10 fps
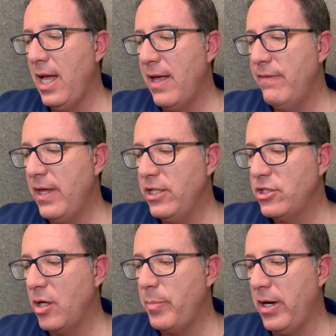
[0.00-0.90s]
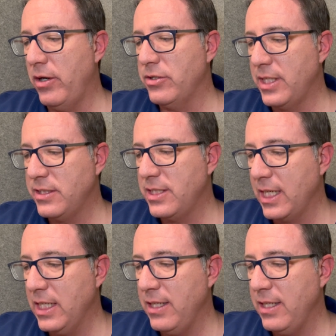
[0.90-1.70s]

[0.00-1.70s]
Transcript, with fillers: and they shall perish. That's 2